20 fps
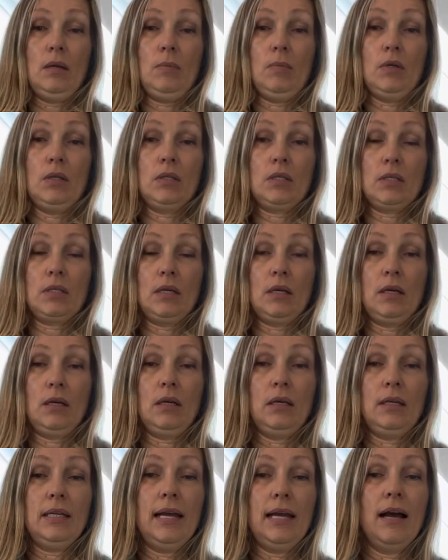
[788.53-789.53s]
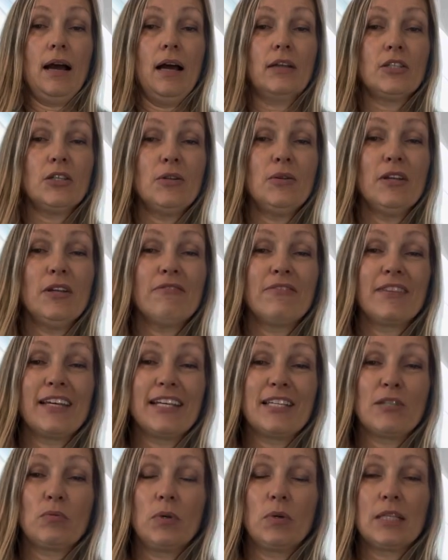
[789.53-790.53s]
But yeah, I do love
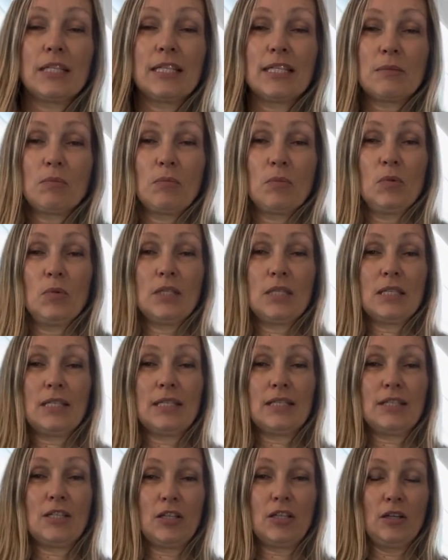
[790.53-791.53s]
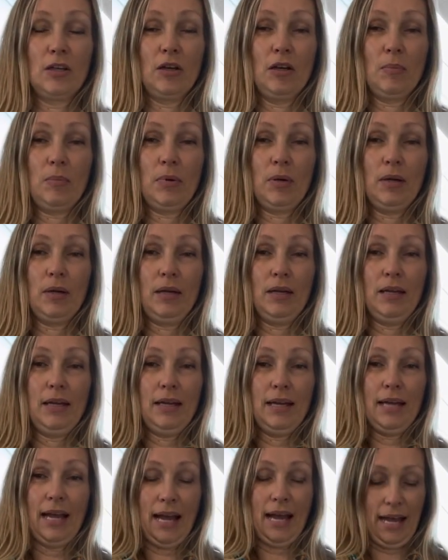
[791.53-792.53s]
this once it's done up,
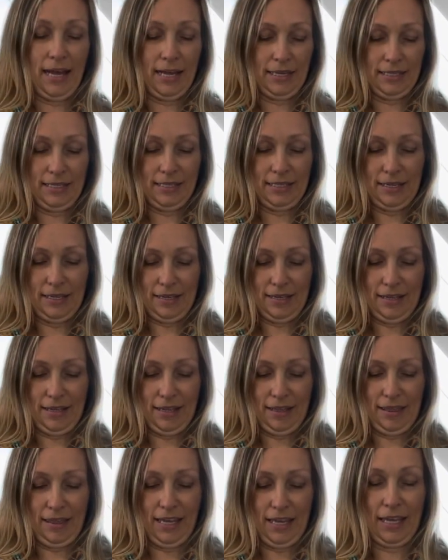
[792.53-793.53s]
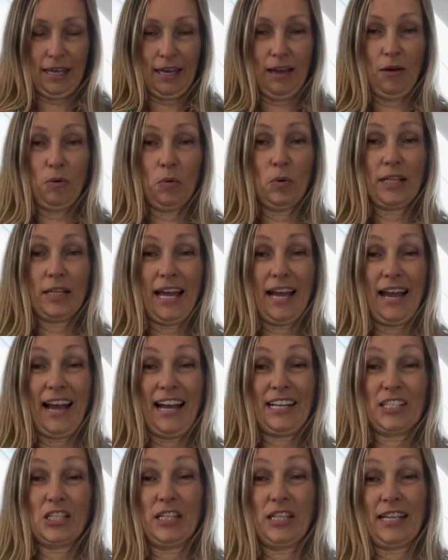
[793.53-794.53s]
and I think I will
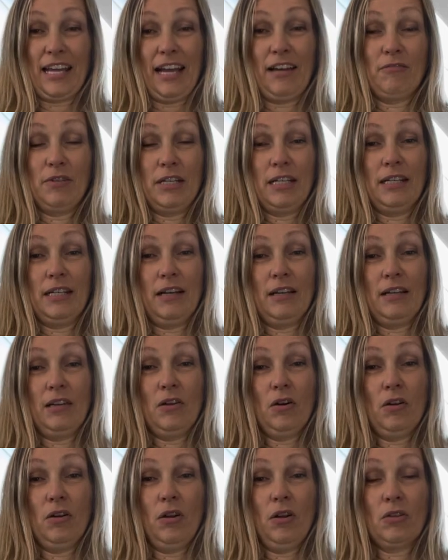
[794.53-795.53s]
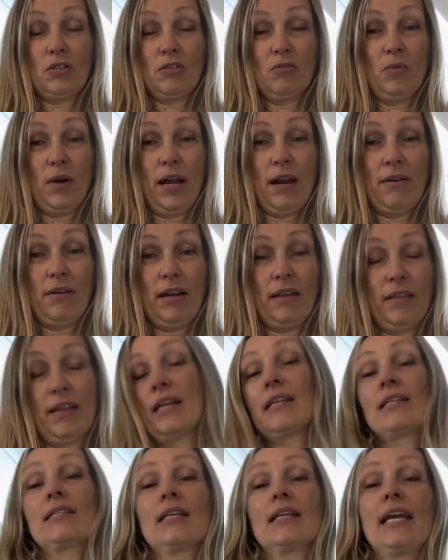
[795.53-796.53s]
actually get a lot of wear out of
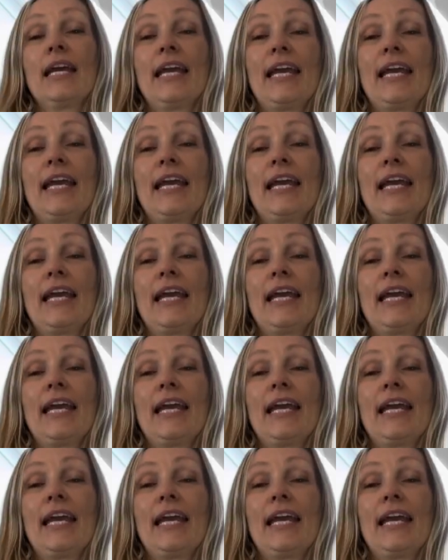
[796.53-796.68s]
this.